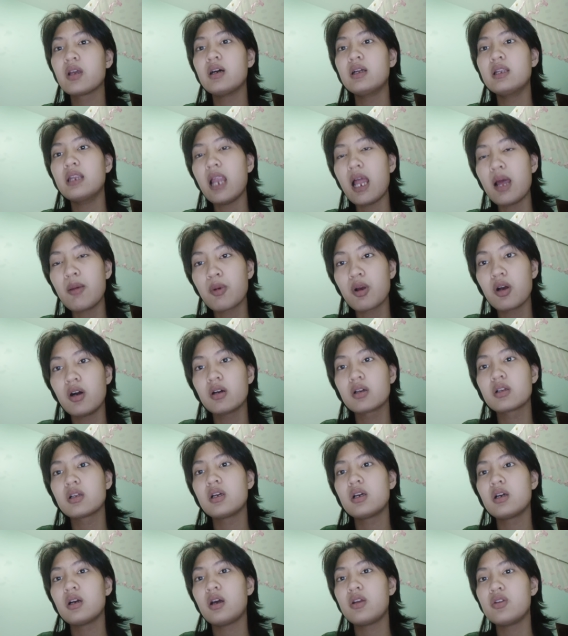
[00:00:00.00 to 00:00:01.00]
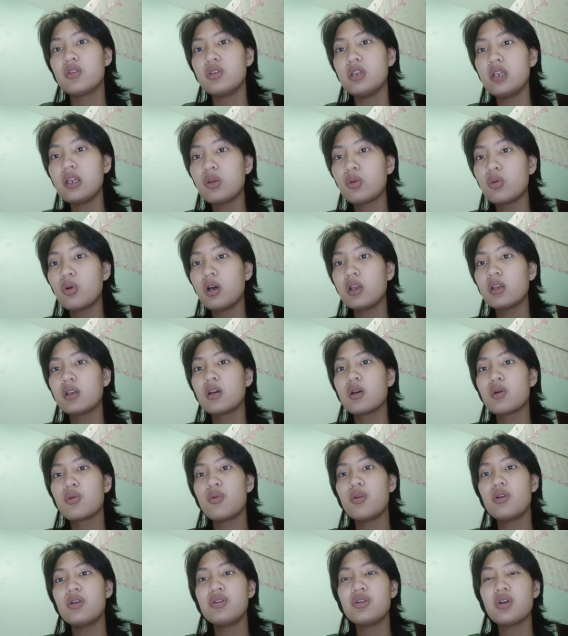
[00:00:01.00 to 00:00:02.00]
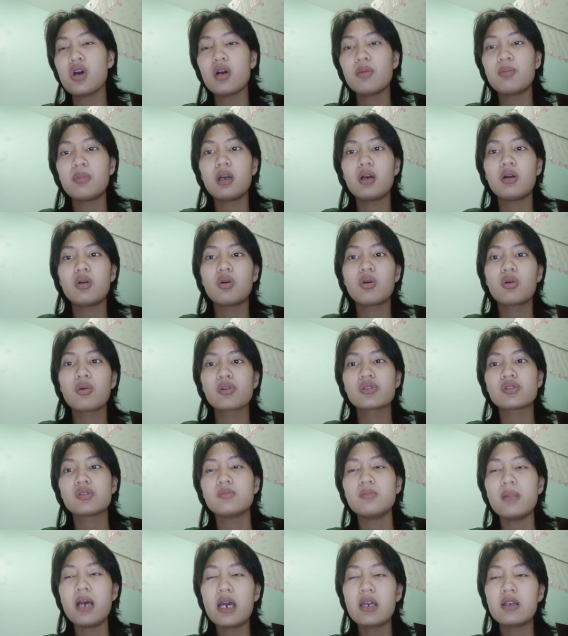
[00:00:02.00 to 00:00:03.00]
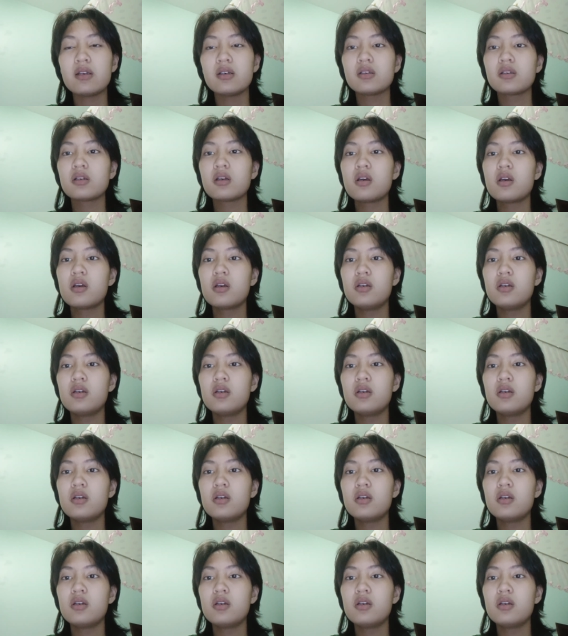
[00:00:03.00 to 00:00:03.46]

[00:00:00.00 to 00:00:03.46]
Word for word: a lamb cup, a unique one, with a doorbell, what's the matter?